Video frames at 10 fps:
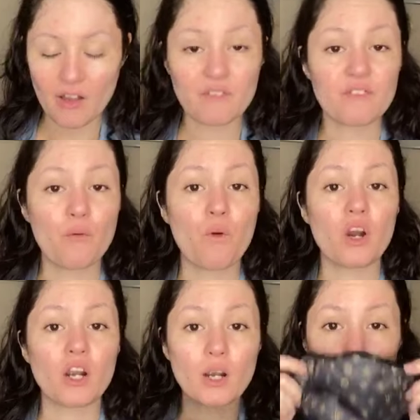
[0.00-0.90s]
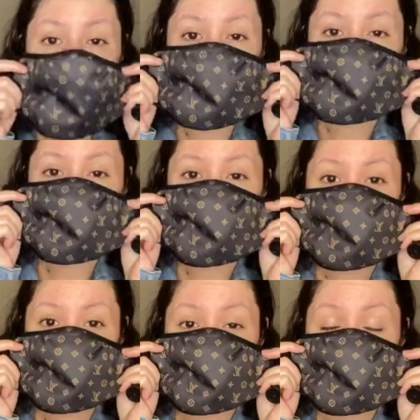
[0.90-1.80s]
for wearing
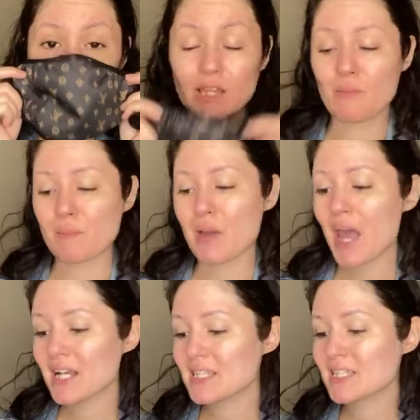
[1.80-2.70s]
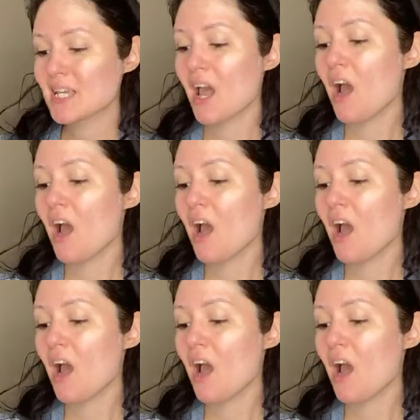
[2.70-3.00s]
makeup underneath my mask.